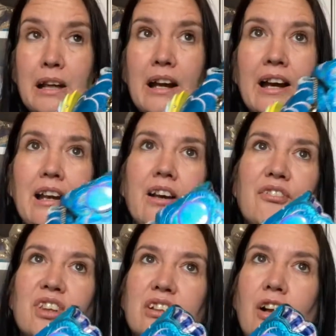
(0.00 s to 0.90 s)
I
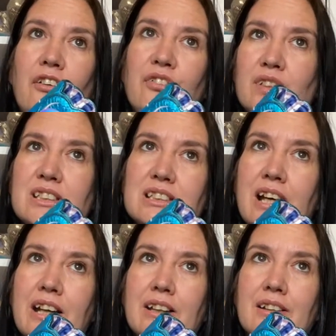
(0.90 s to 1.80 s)
love the Dolphins
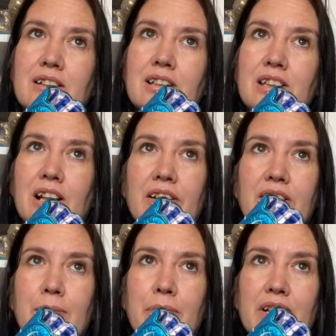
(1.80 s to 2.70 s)
and the
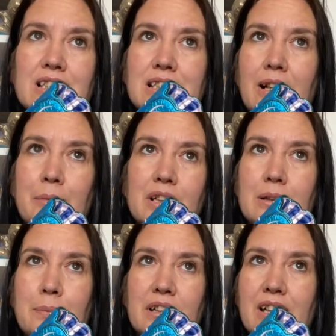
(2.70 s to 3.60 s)
London boots so
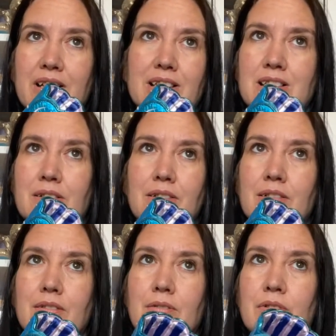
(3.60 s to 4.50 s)
much, but they just
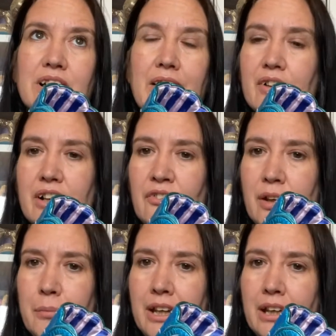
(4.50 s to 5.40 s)
were never going to
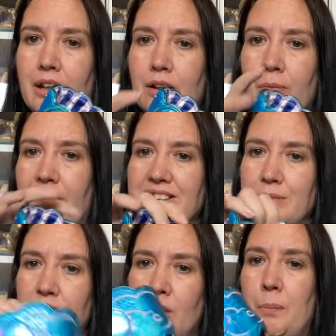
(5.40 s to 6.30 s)
fit me, whereas
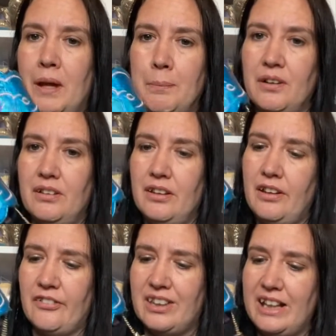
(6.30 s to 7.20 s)
I'm sure people
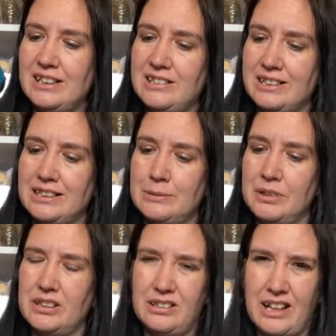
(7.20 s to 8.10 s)
love these just as
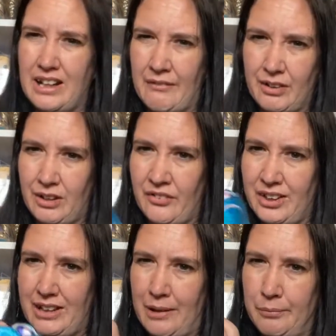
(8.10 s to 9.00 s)
much and they're never going to
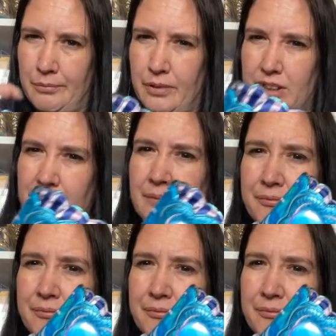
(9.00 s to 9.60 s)
fit them, which